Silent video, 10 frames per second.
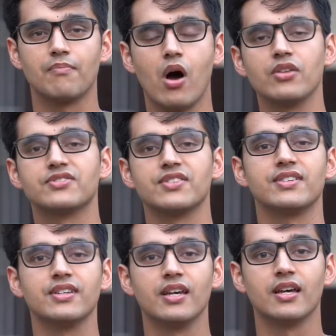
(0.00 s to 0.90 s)

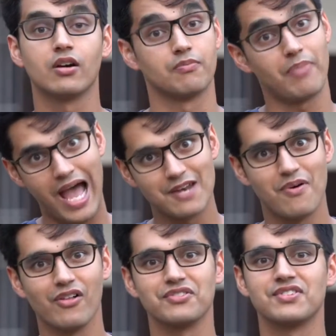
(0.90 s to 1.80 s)
Policy, or bad
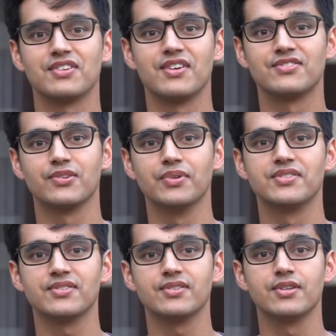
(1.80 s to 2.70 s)
policy, is the
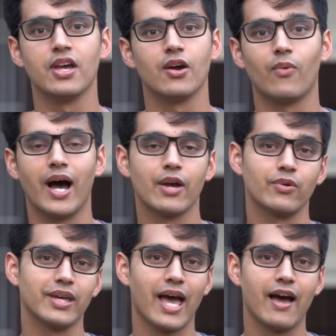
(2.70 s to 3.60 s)
reason why
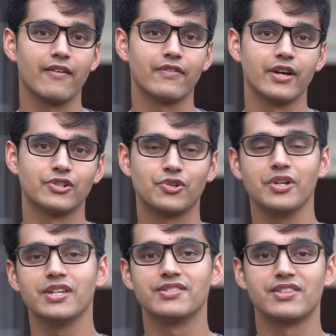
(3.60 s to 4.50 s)
we have
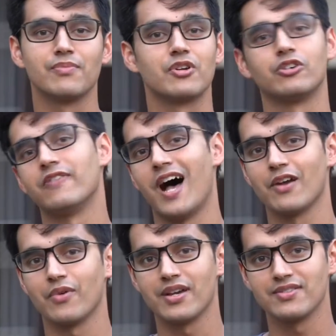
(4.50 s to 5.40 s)
trees in the middle of
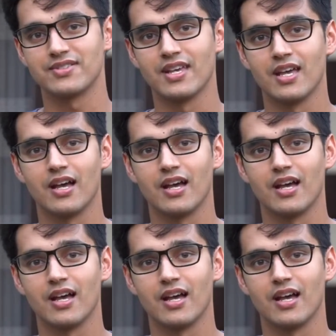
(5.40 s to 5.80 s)
highways.